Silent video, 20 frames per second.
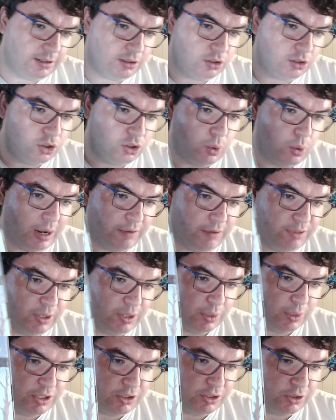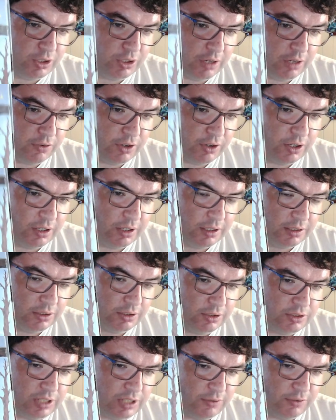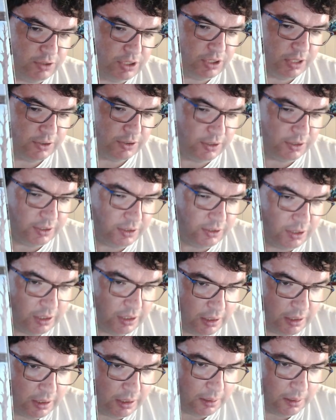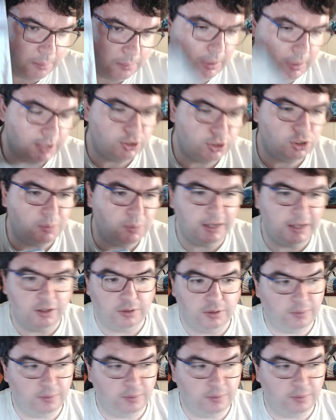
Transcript: do have the original cover, Dave Sutherland Monster Manual.